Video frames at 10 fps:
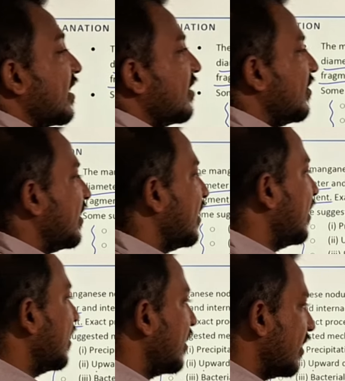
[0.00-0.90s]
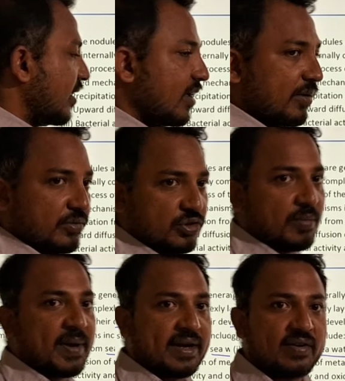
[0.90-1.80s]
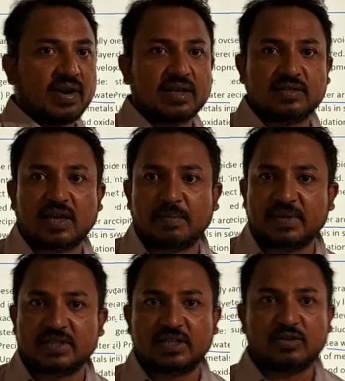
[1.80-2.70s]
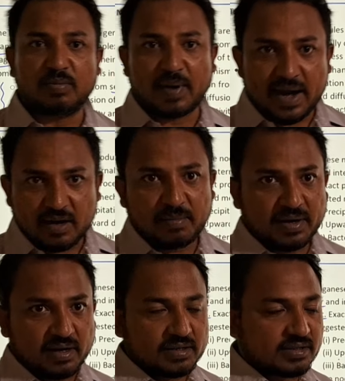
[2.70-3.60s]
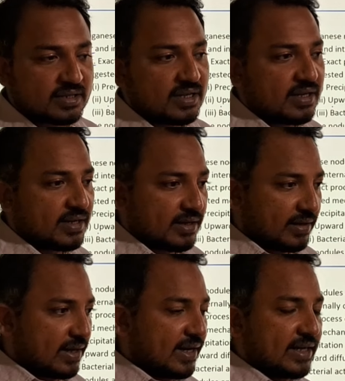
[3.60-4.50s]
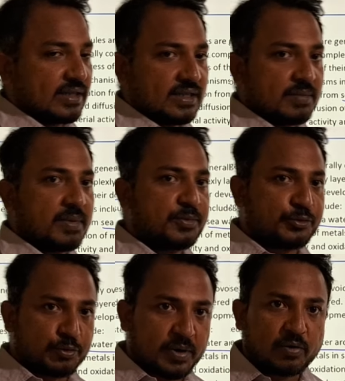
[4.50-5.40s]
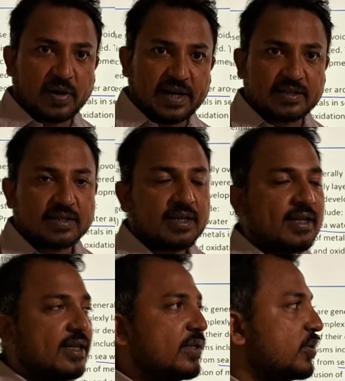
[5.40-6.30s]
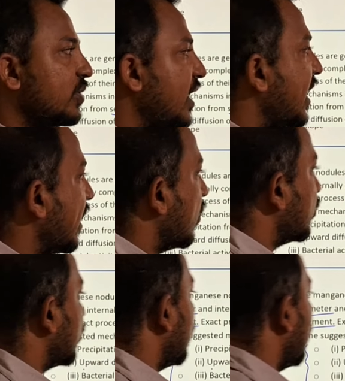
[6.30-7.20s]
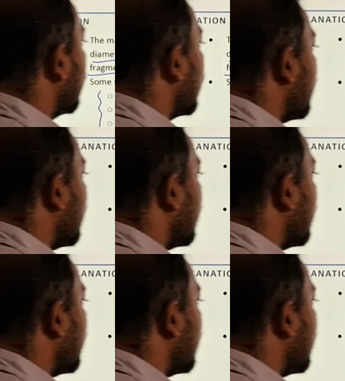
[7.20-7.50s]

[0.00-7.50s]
activity, some bacteria has a capacity to bind minerals. I can take the example of stromatolites. So they can also